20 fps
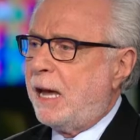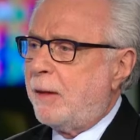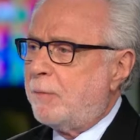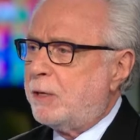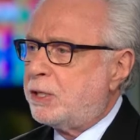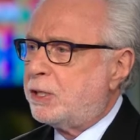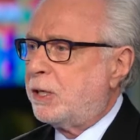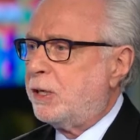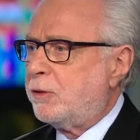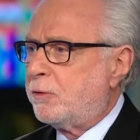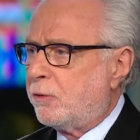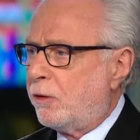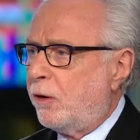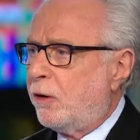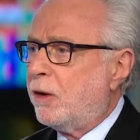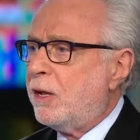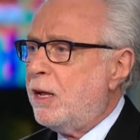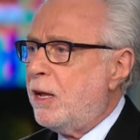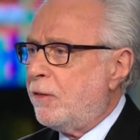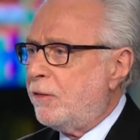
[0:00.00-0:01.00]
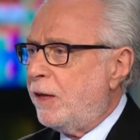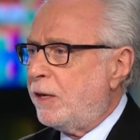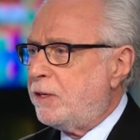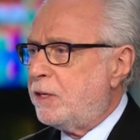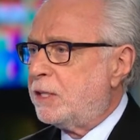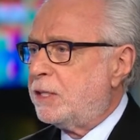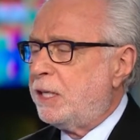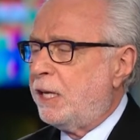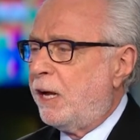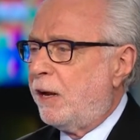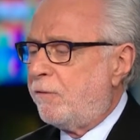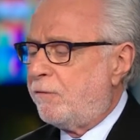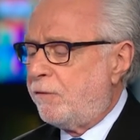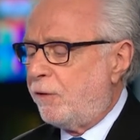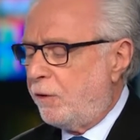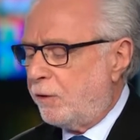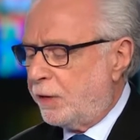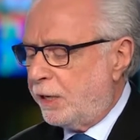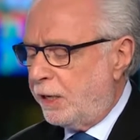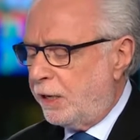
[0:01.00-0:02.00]
damage control that you see
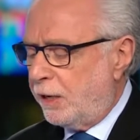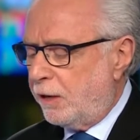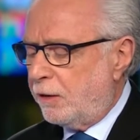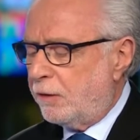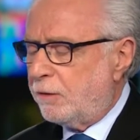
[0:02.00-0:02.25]
unfolding